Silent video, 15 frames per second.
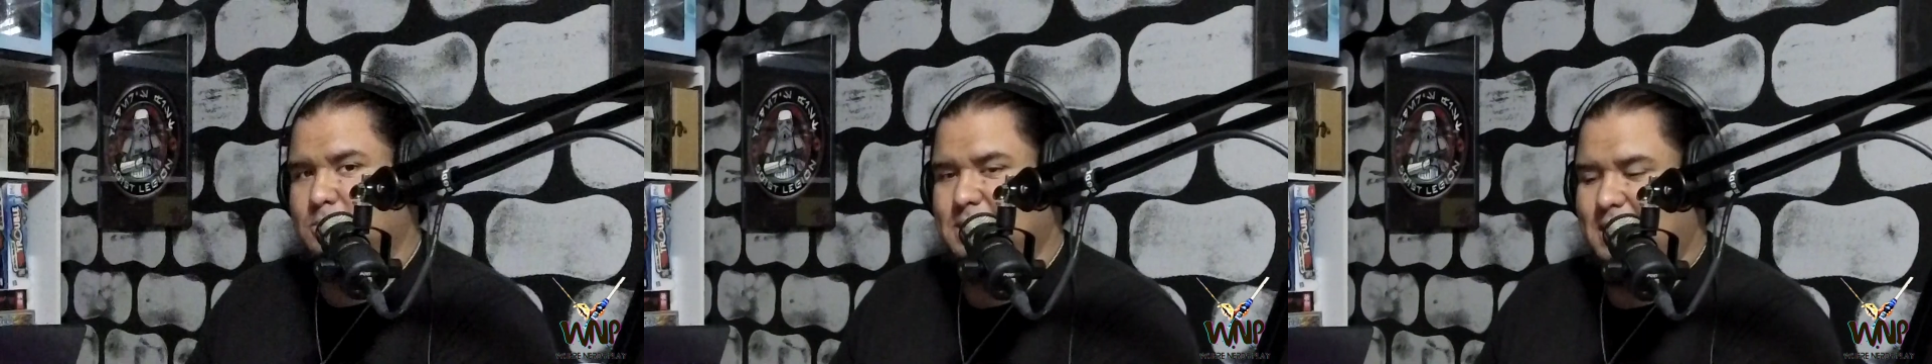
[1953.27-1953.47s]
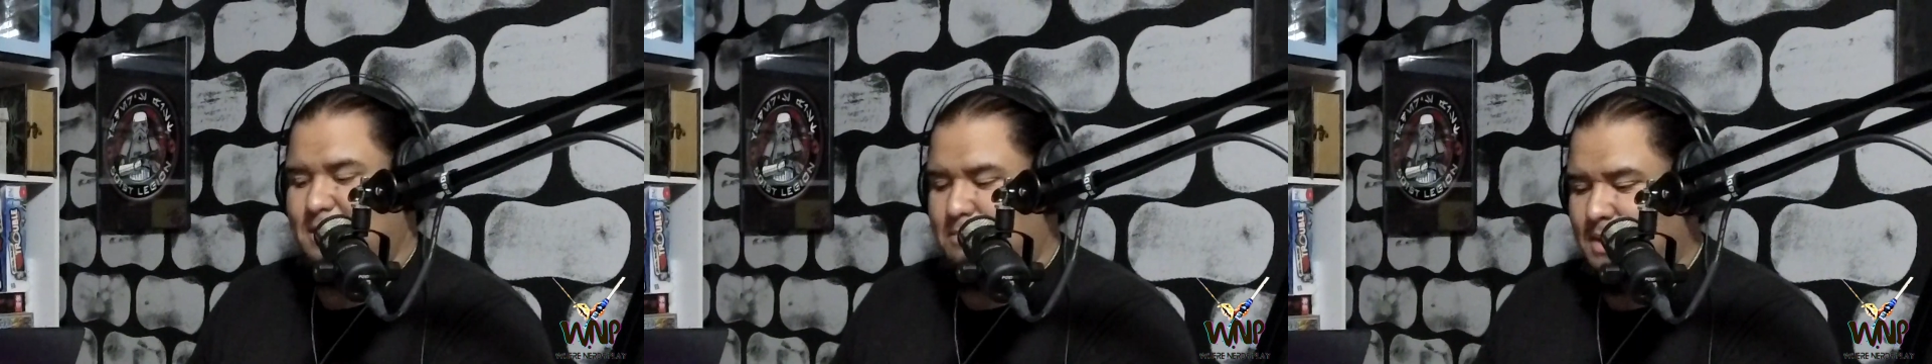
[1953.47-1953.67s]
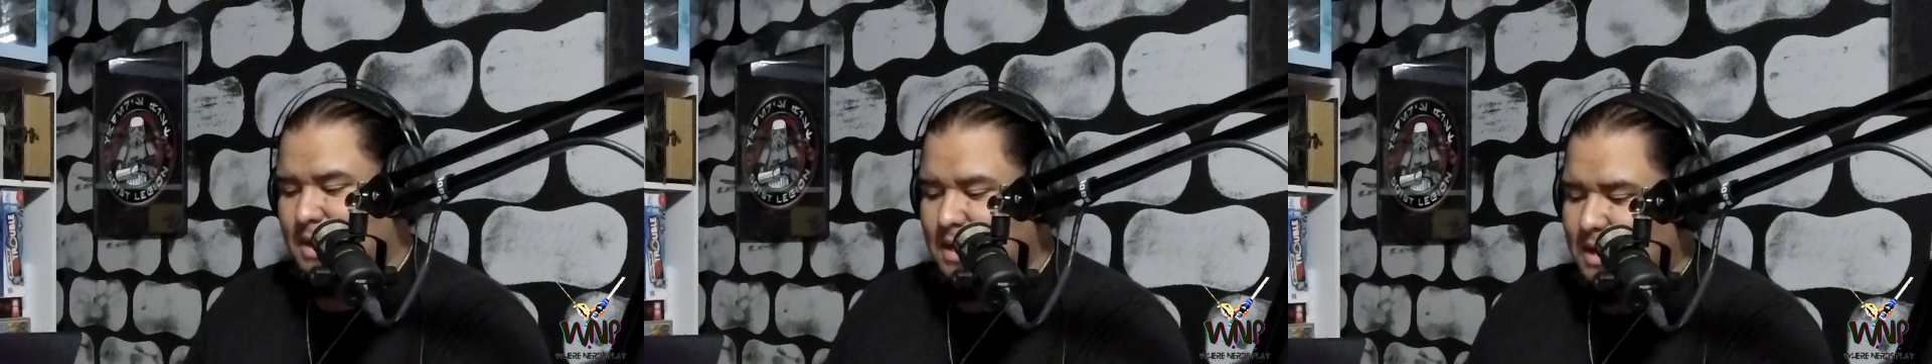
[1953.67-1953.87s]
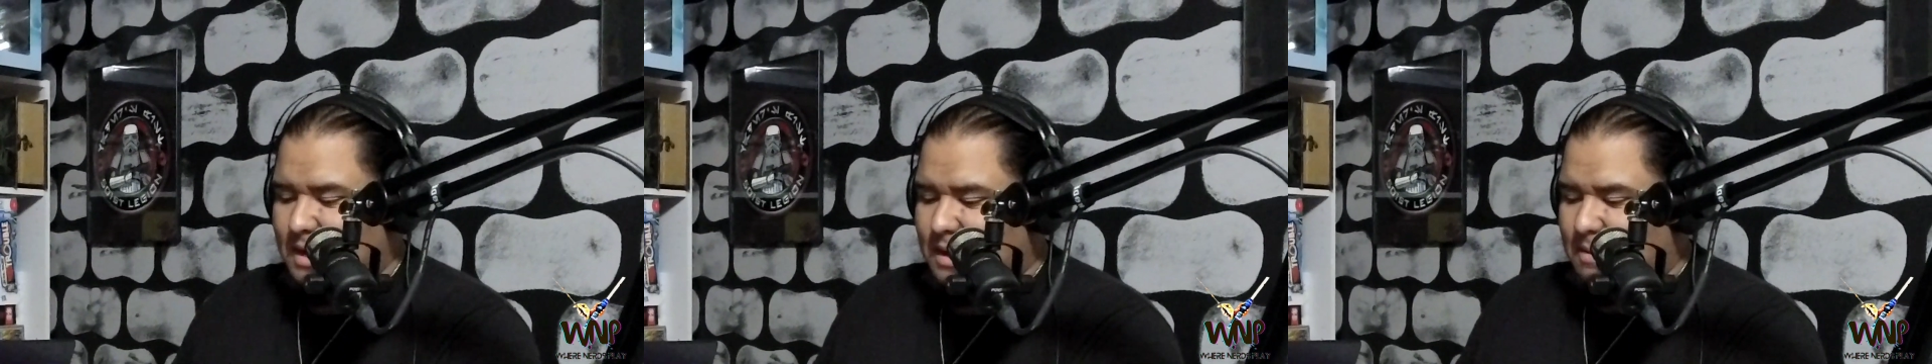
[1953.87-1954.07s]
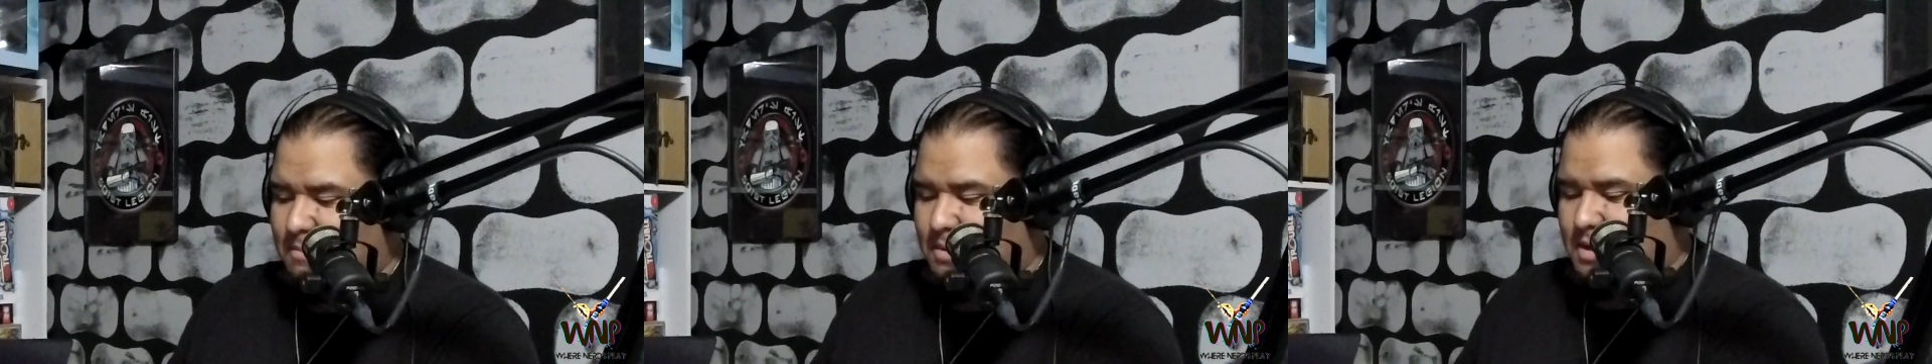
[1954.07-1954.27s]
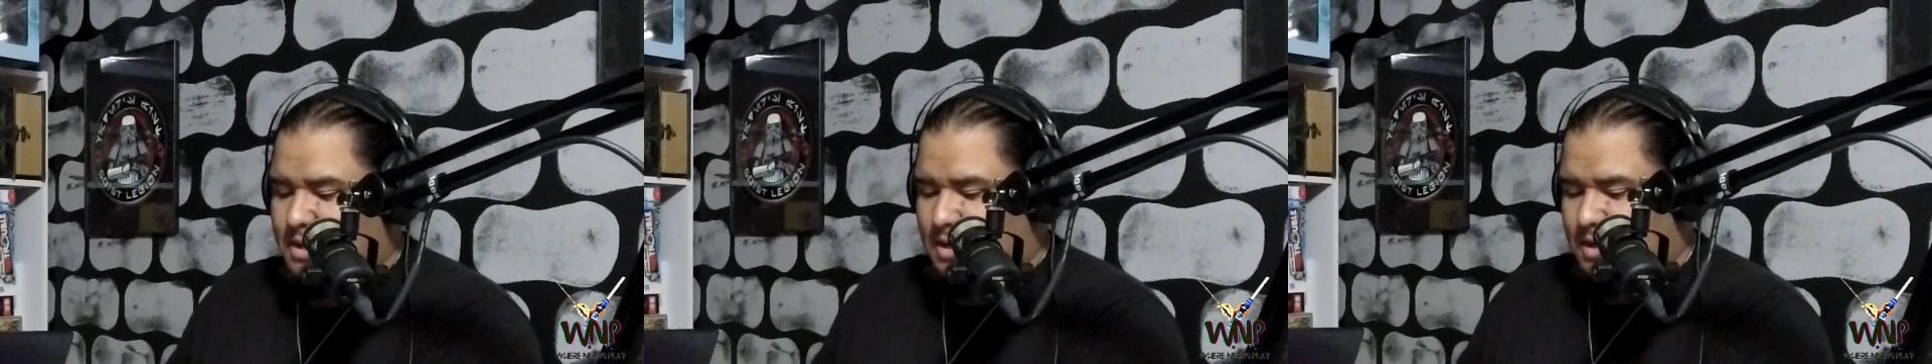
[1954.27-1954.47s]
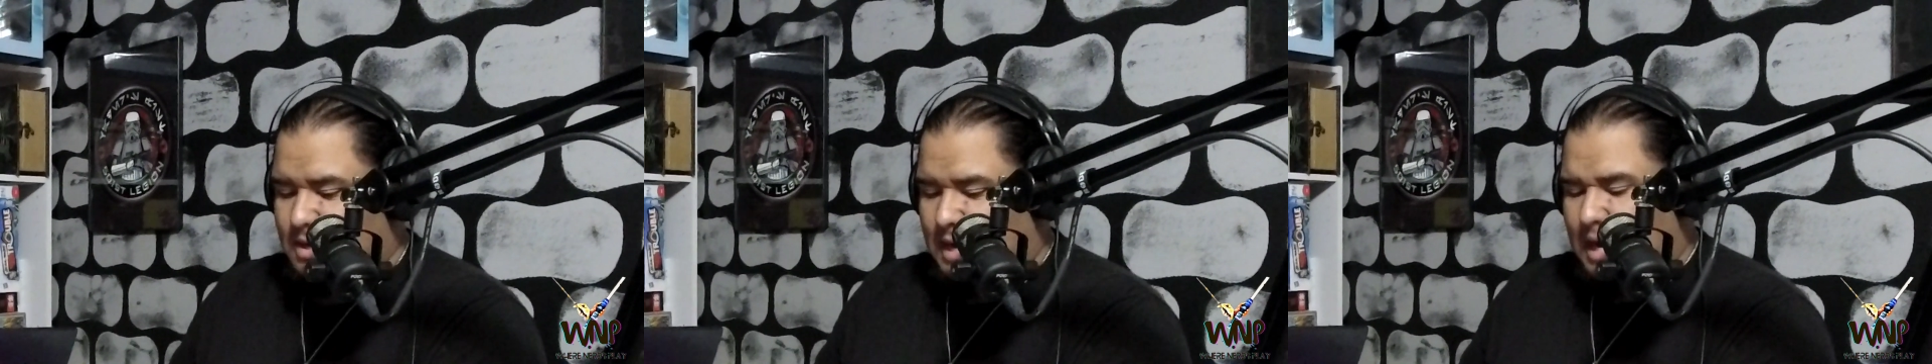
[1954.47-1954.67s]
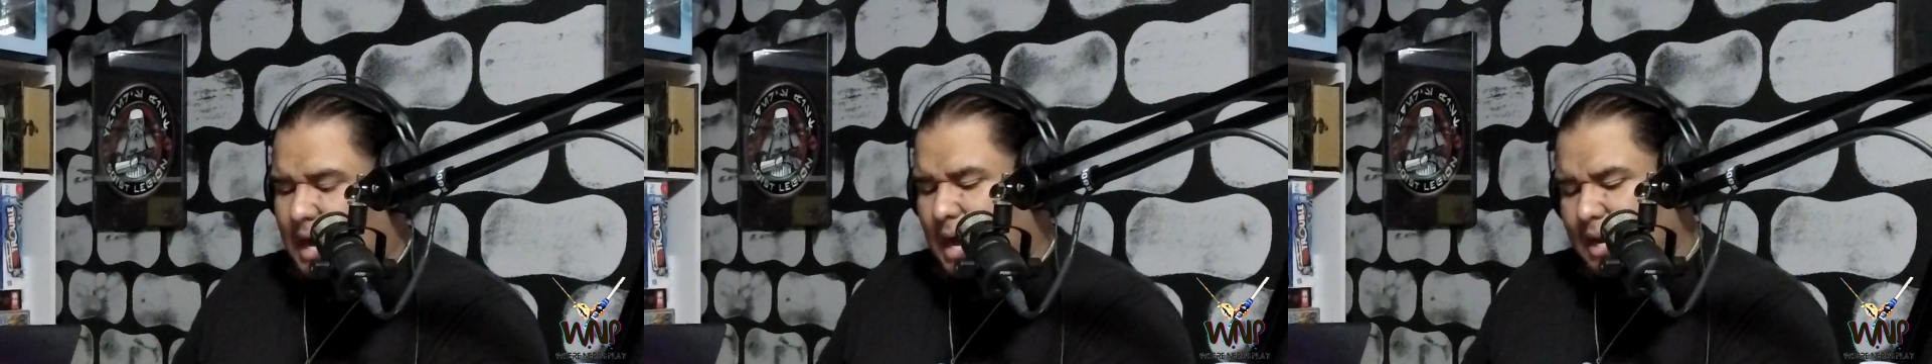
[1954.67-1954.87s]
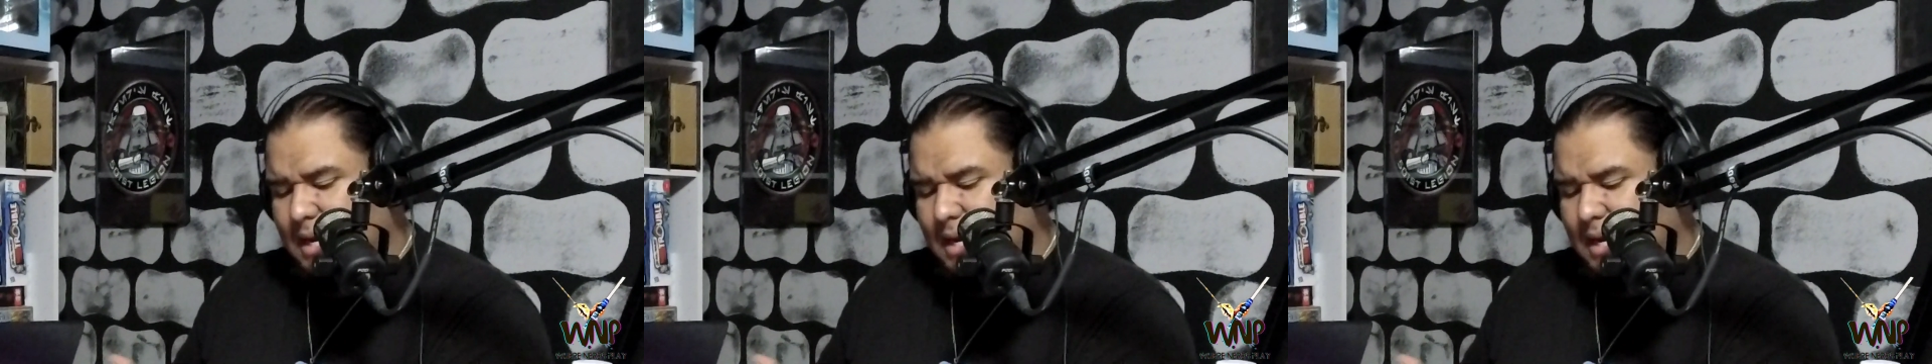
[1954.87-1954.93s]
time. But I